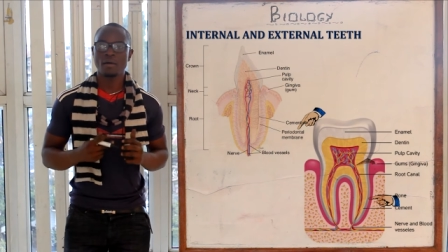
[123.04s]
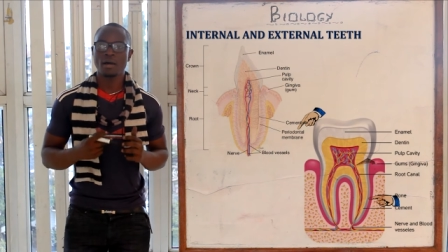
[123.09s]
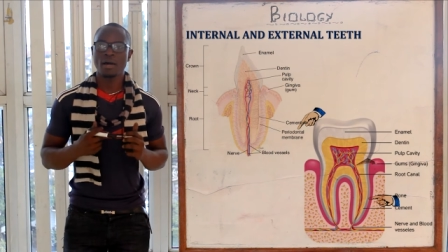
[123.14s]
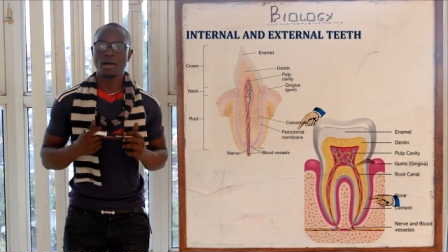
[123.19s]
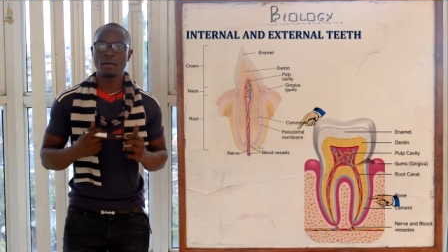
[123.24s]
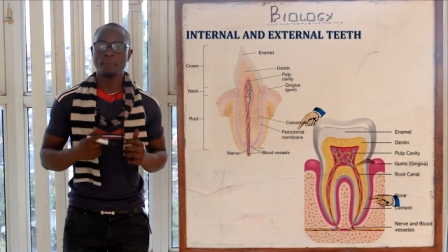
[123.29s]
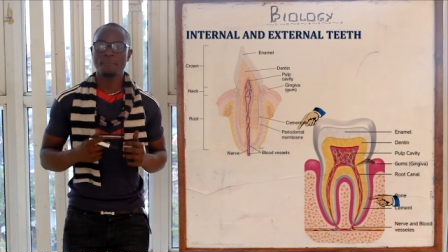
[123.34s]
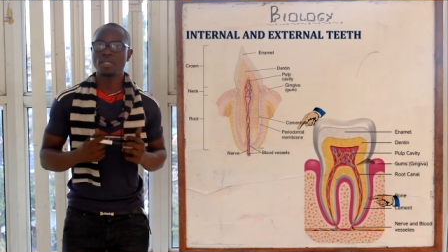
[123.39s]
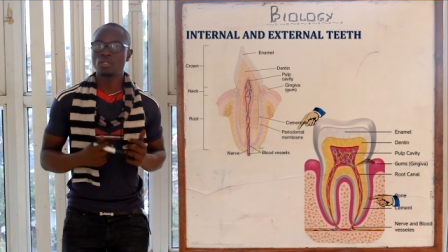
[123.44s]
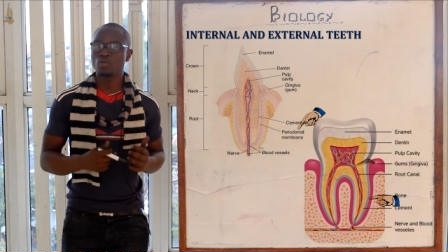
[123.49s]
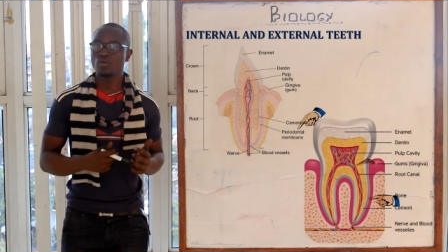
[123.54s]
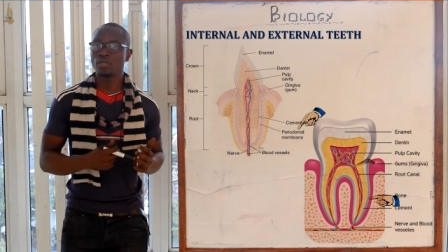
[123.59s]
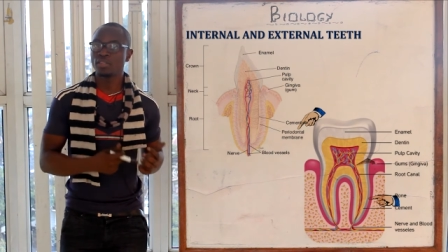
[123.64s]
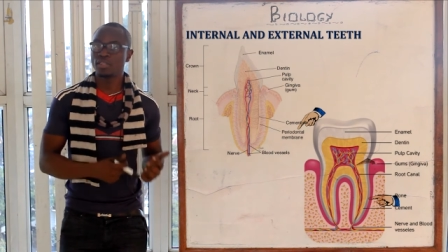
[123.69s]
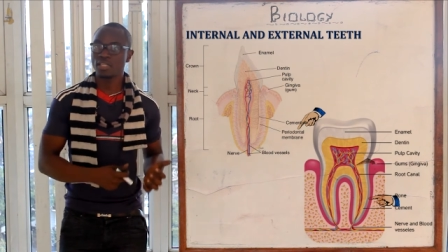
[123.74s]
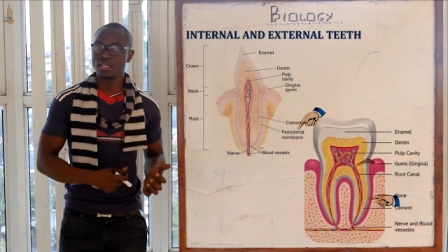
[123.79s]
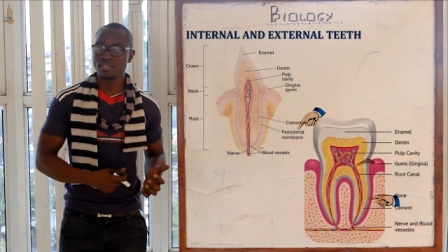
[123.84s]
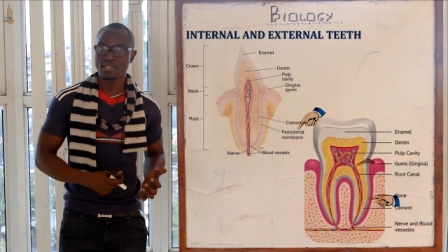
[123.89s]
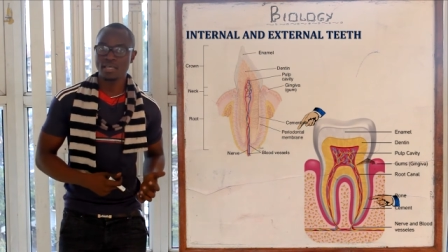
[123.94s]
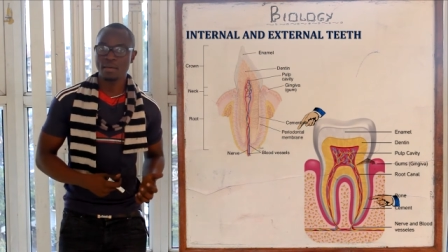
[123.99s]
uh,
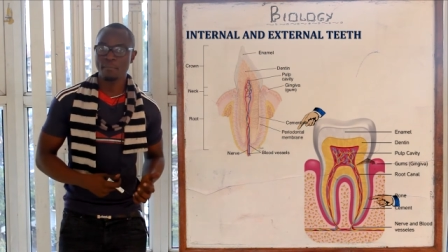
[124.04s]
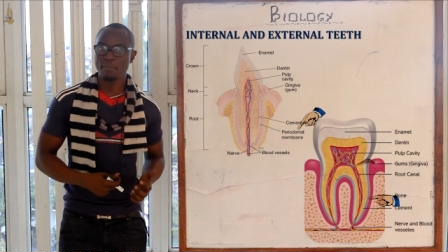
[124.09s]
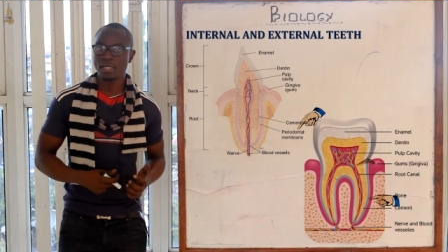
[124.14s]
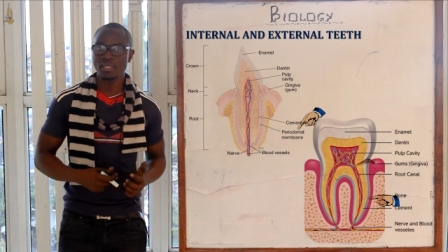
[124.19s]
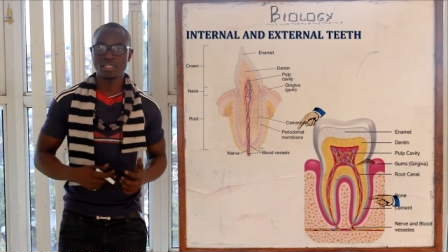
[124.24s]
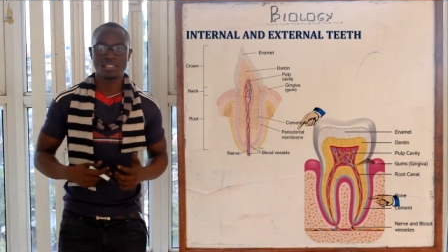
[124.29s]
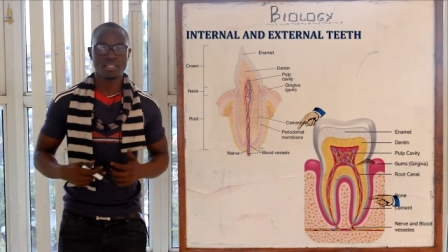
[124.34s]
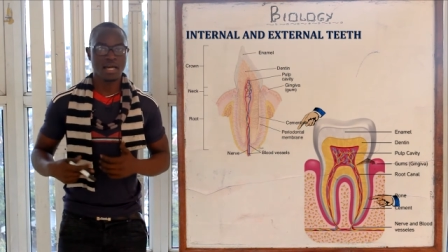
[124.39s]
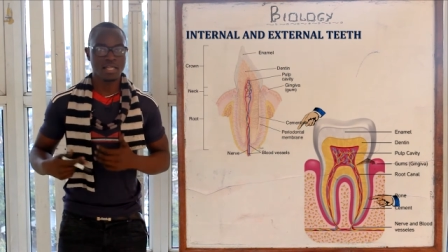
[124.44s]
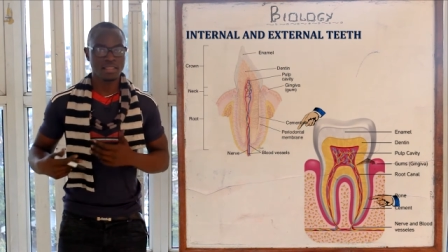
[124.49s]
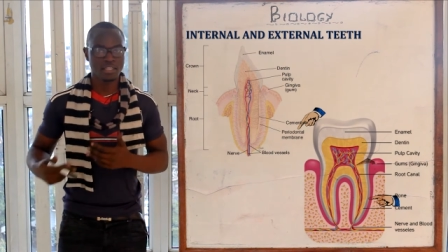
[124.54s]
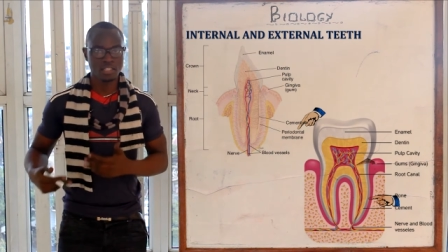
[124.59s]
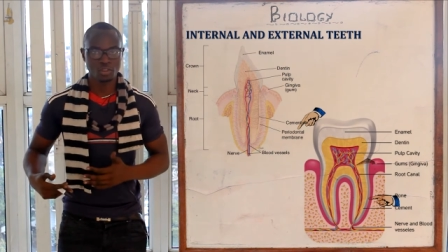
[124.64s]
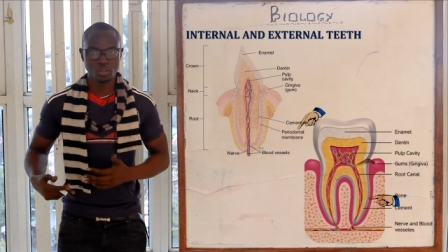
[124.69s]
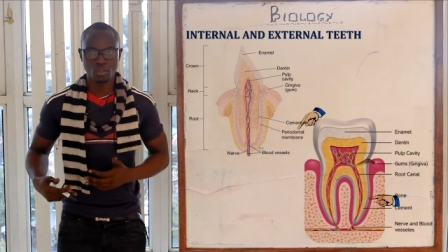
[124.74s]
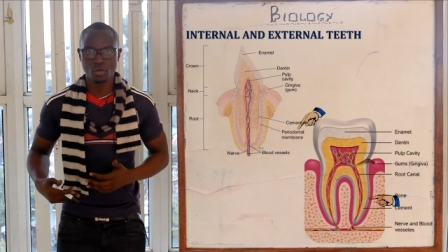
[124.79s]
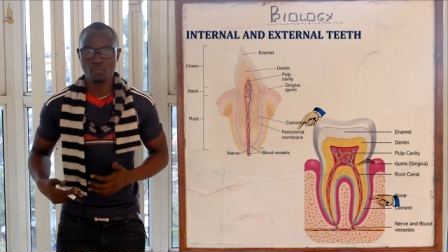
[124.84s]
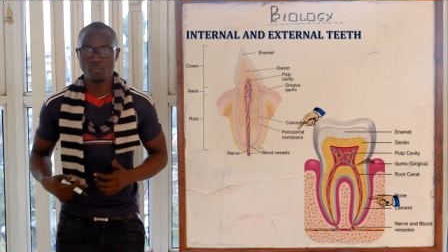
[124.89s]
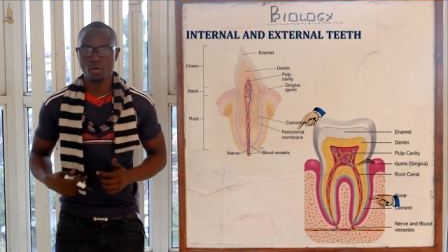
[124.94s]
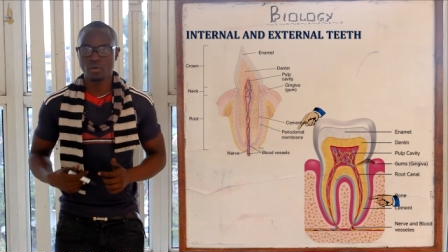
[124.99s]
between the cement and the
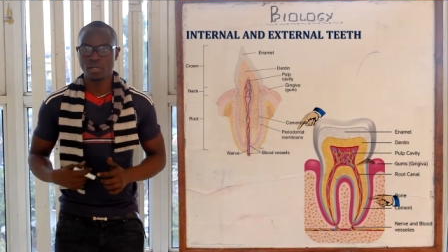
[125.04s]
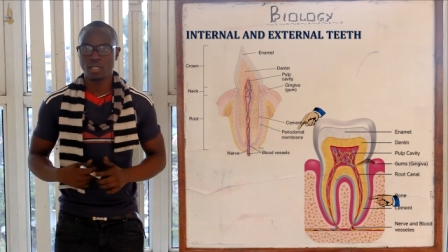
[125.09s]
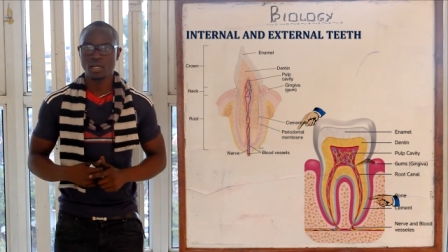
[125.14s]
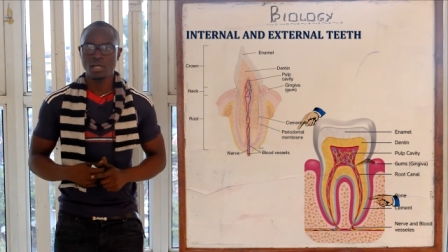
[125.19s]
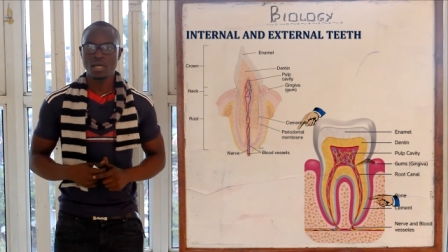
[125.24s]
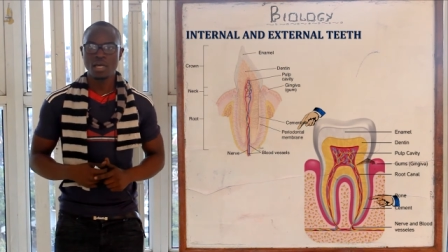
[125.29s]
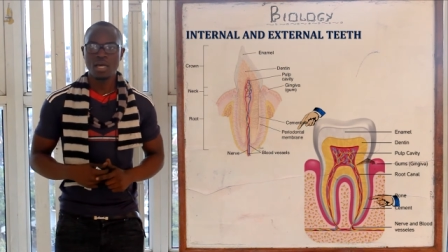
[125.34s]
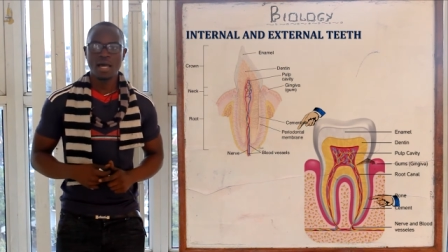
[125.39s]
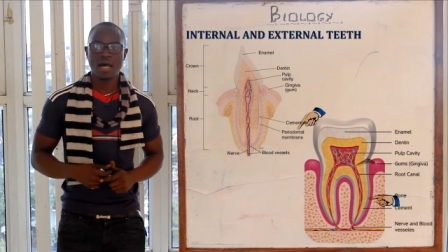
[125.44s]
jawbone.